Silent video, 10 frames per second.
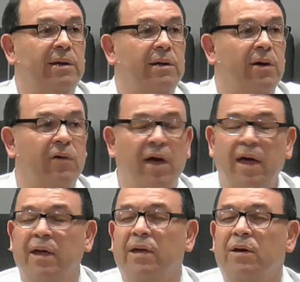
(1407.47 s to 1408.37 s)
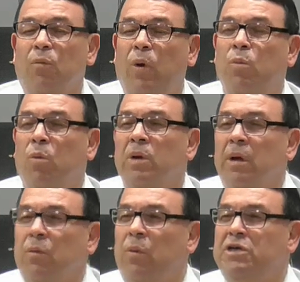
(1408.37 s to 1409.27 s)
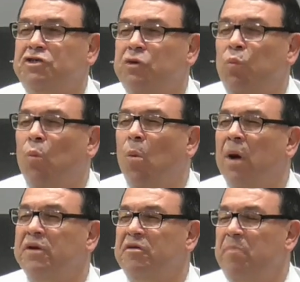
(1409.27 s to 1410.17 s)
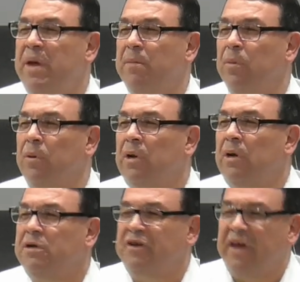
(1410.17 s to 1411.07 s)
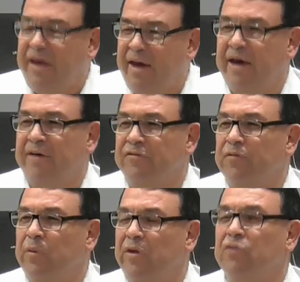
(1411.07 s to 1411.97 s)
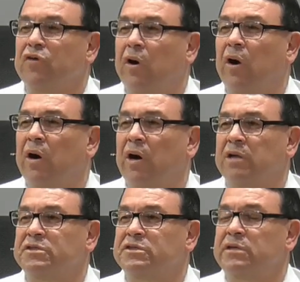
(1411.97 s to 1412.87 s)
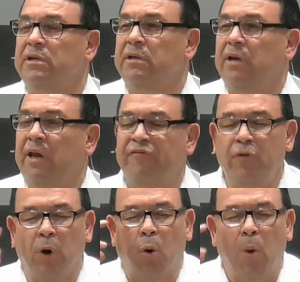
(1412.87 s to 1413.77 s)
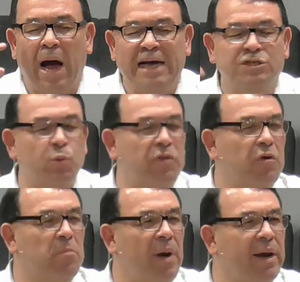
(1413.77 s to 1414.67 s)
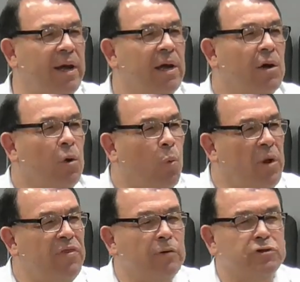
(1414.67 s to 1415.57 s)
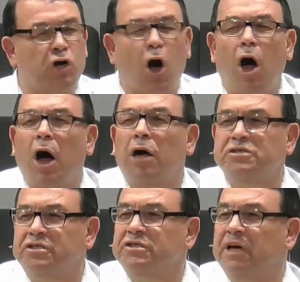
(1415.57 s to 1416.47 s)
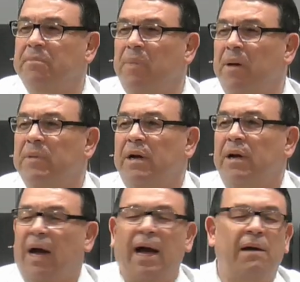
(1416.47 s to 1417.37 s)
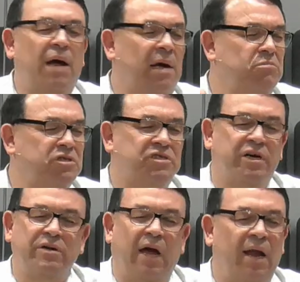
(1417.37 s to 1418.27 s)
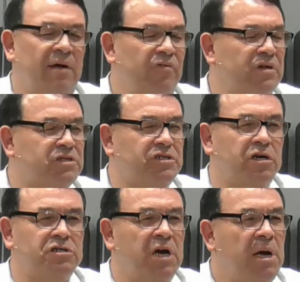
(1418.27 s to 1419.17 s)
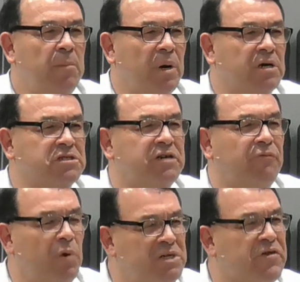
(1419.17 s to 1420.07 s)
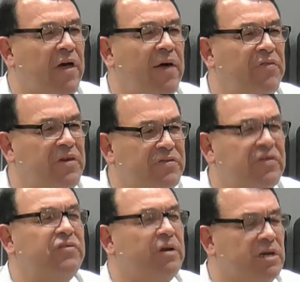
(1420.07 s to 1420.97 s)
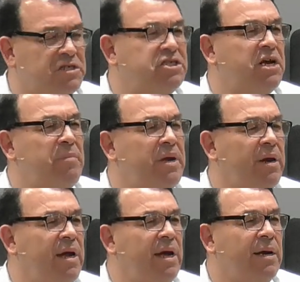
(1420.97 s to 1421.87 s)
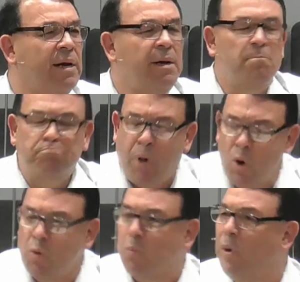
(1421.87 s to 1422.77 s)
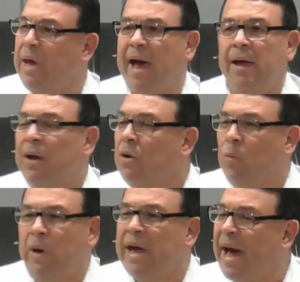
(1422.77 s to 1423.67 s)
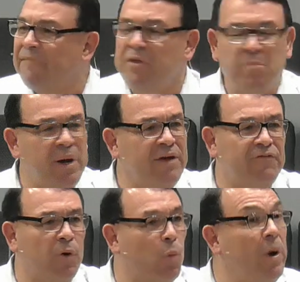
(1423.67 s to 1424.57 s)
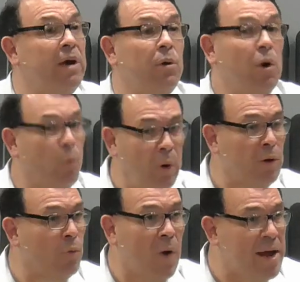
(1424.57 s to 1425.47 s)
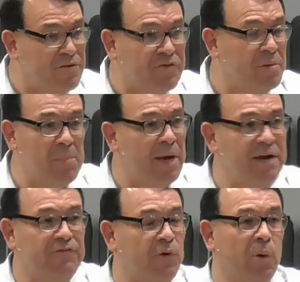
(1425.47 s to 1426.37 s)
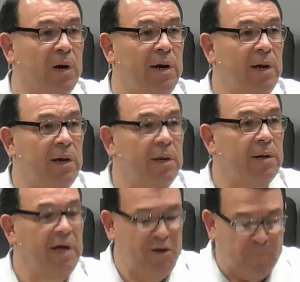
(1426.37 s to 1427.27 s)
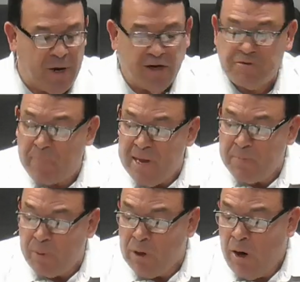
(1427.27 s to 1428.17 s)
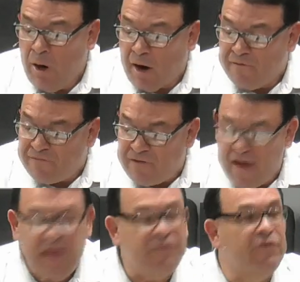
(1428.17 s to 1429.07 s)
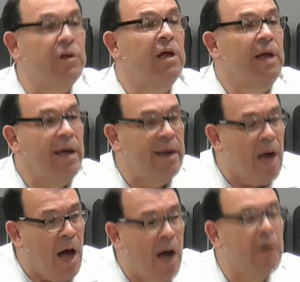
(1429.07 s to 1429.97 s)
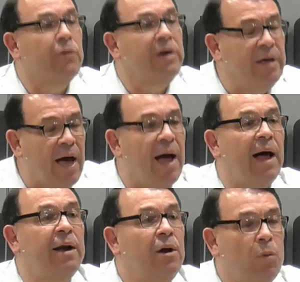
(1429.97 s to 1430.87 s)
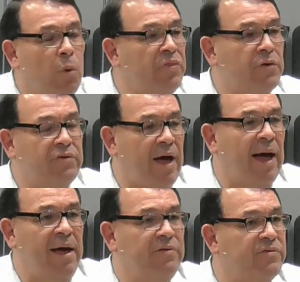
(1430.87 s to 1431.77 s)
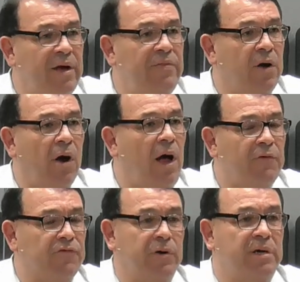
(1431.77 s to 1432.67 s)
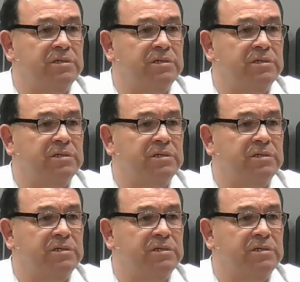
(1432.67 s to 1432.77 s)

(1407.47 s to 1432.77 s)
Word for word: okay? We, we should want to be able to give when there's a cause. And if you are wise with your money, when those causes come up, I, am just telling you, I love this church because if we say this is a legitimate need, boom, we have, we have the money for it. We, we'll raise the money for it. It's because people are faithful and honoring God with their tithes and their offerings.